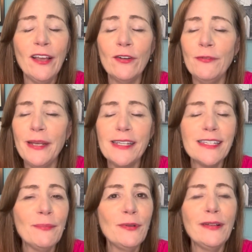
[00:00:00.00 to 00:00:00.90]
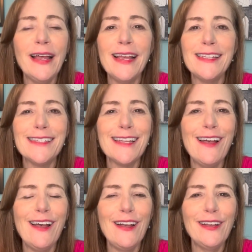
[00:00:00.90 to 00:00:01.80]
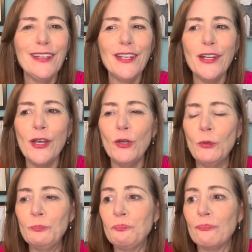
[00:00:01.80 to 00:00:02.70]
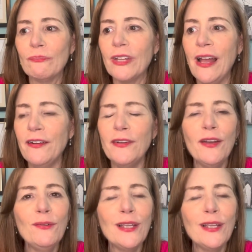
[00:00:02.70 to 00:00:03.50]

It could be as simple as I don't know,